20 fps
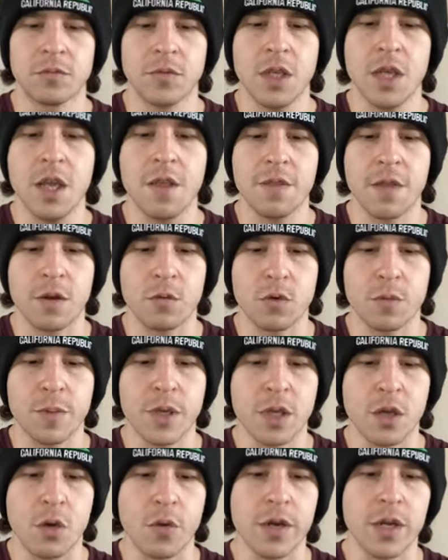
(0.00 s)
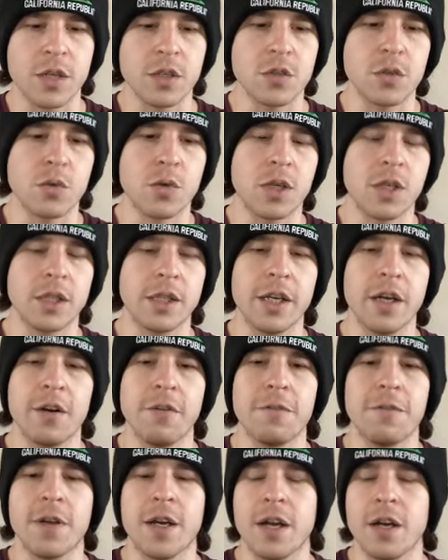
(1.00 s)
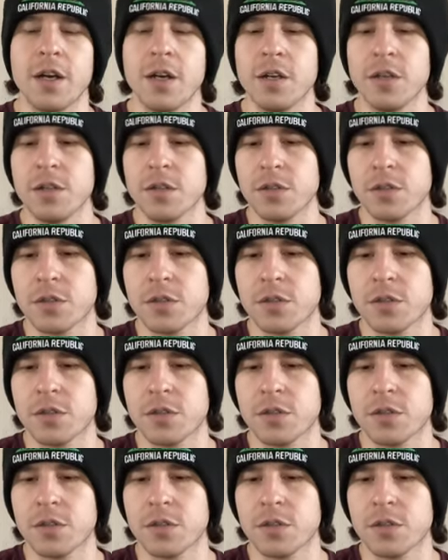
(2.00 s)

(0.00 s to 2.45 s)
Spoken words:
And then we'll be going into clarifiers.